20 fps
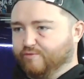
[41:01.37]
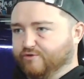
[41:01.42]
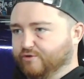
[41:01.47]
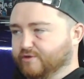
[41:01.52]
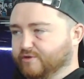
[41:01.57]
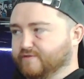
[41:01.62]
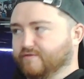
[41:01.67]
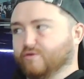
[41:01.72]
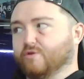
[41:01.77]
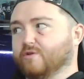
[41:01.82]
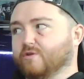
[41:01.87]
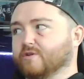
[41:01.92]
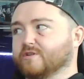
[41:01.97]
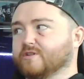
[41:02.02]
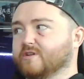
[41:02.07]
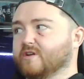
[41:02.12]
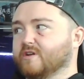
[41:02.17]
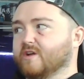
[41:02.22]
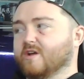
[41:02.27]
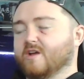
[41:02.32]
produce
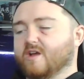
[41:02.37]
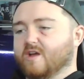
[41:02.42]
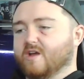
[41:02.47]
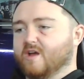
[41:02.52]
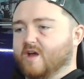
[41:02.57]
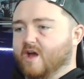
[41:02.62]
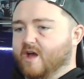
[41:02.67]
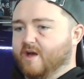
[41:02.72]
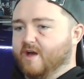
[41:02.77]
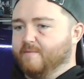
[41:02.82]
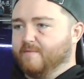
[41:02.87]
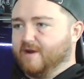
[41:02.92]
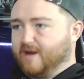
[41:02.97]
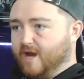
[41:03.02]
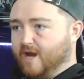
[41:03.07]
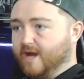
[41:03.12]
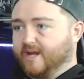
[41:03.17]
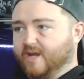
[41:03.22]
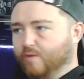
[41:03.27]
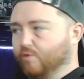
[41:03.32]
force
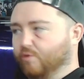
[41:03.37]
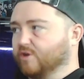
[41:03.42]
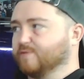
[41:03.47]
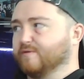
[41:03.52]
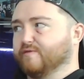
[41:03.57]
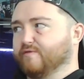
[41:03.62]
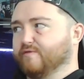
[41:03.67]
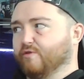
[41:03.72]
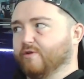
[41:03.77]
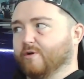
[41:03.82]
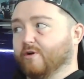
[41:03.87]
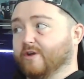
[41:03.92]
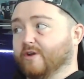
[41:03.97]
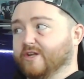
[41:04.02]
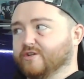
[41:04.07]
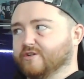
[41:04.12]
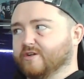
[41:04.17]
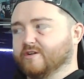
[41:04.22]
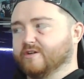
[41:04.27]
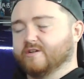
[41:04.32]
like it was before it got
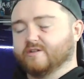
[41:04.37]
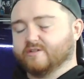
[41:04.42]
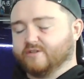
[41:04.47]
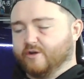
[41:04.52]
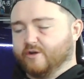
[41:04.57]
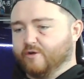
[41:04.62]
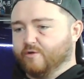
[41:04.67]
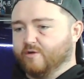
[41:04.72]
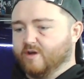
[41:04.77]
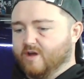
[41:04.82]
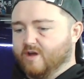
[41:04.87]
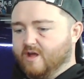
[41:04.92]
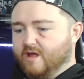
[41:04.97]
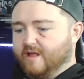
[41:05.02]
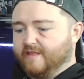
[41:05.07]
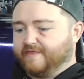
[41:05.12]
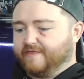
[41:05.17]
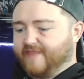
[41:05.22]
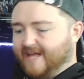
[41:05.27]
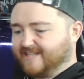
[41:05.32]
injured. So
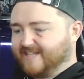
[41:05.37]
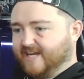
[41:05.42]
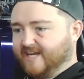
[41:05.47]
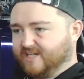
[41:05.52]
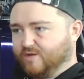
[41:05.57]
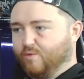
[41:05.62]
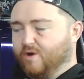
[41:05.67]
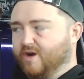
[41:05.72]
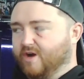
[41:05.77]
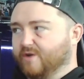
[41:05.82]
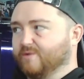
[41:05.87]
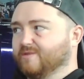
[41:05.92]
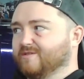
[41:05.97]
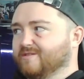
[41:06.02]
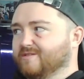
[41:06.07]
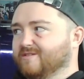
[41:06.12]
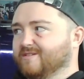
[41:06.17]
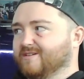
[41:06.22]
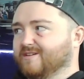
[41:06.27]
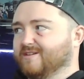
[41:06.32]
that takes a while.
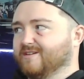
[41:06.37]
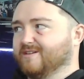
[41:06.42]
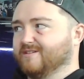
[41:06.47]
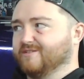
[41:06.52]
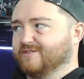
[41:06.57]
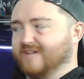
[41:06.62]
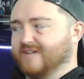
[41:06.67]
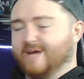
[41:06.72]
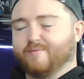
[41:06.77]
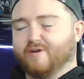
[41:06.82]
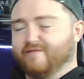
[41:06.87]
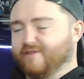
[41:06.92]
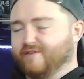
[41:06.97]
It doesn't happen